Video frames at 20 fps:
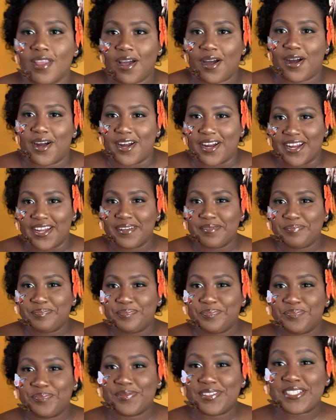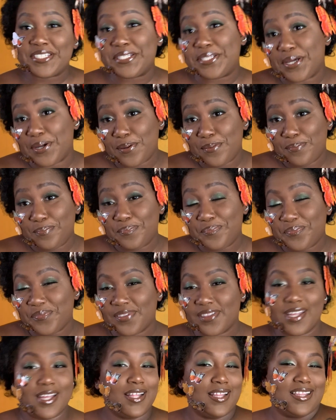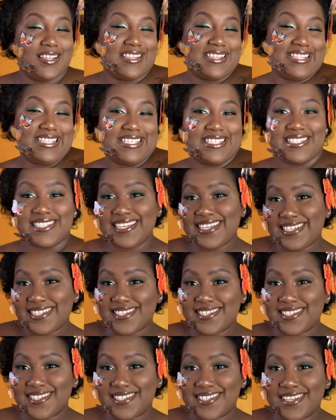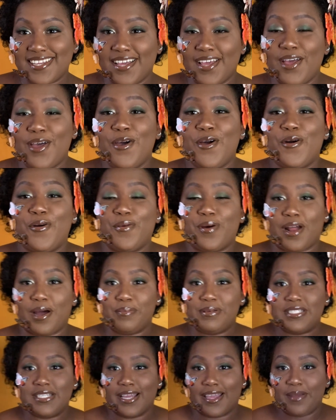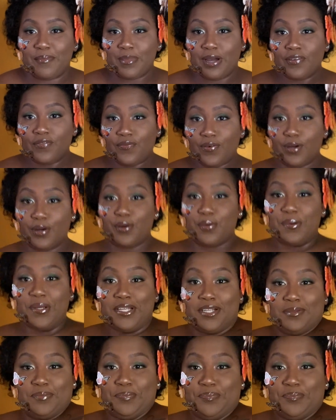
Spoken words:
All right, so this is what I'll be taking my photo in.